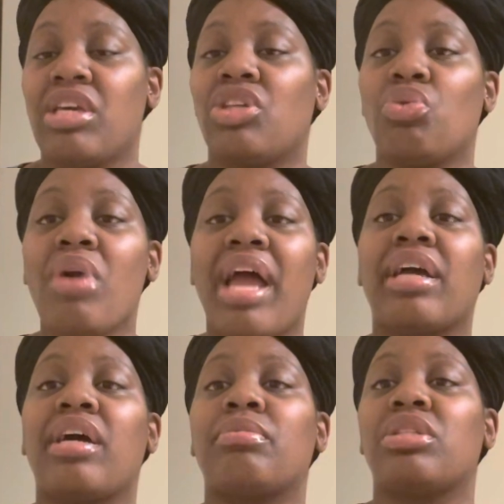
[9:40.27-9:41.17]
You got to
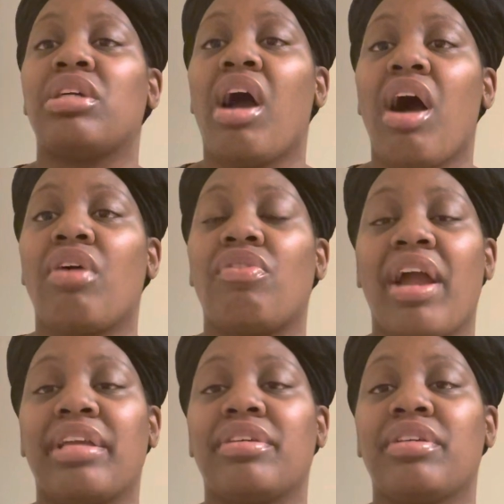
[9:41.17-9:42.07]
come to God
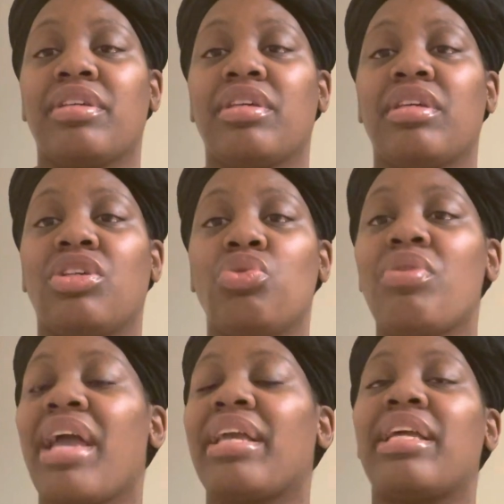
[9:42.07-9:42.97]
right. You
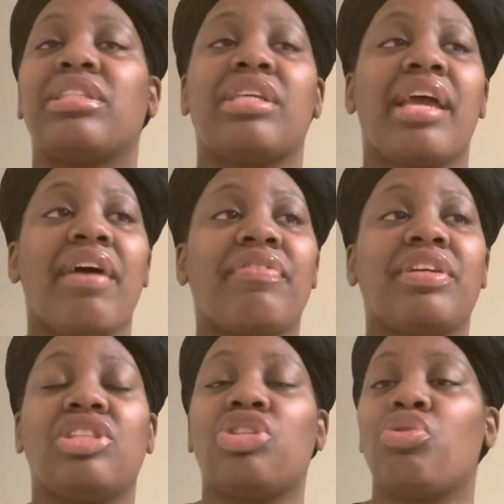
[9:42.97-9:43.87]
can't get into heaven
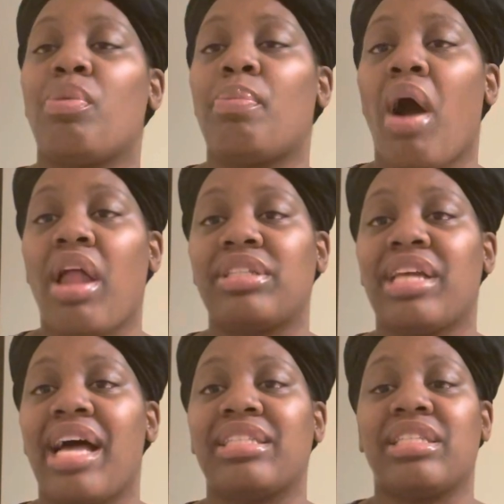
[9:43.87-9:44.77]
until you
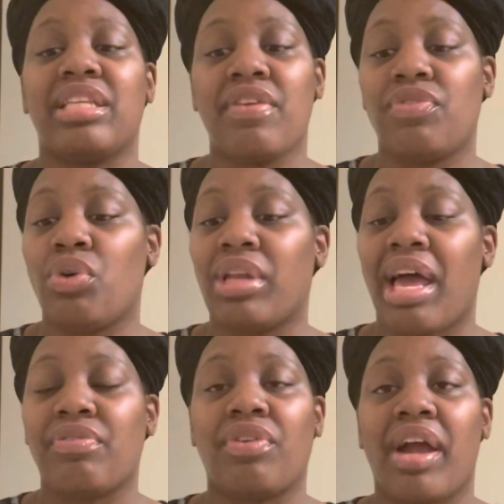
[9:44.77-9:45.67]
apologize and live your
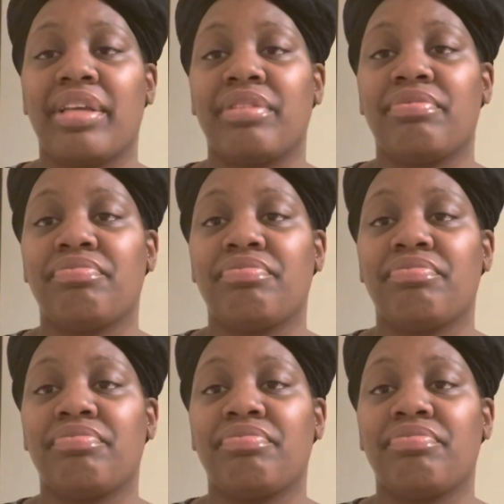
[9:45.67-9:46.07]
life right.